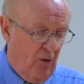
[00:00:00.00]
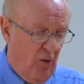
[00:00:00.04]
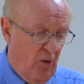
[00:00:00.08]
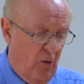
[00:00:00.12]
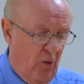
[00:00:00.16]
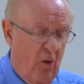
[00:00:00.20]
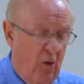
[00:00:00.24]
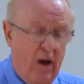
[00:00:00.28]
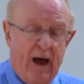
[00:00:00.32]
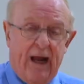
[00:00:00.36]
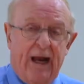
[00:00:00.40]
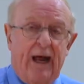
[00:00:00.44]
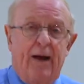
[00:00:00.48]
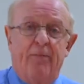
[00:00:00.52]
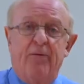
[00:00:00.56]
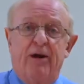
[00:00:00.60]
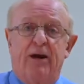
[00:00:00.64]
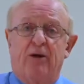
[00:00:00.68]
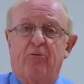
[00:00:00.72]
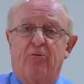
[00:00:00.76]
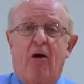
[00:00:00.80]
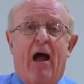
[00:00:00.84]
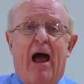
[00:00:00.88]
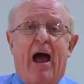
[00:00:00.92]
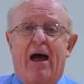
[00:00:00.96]
Well, I'm in
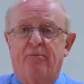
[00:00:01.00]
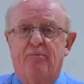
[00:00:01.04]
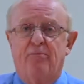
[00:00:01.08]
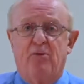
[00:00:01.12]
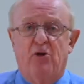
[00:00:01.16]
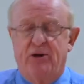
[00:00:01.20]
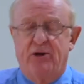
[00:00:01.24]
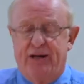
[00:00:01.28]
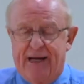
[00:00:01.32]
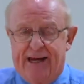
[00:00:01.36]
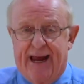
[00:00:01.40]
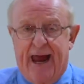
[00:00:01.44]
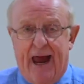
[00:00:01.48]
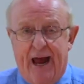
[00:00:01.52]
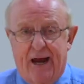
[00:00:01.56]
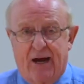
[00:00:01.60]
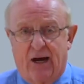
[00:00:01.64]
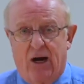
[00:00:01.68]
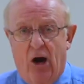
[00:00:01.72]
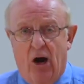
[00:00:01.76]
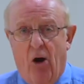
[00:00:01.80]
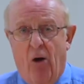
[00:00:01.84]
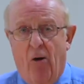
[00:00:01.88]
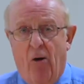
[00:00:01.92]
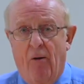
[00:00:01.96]
a rotten mood, you can't
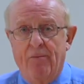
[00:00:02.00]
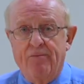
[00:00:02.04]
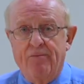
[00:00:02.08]
go.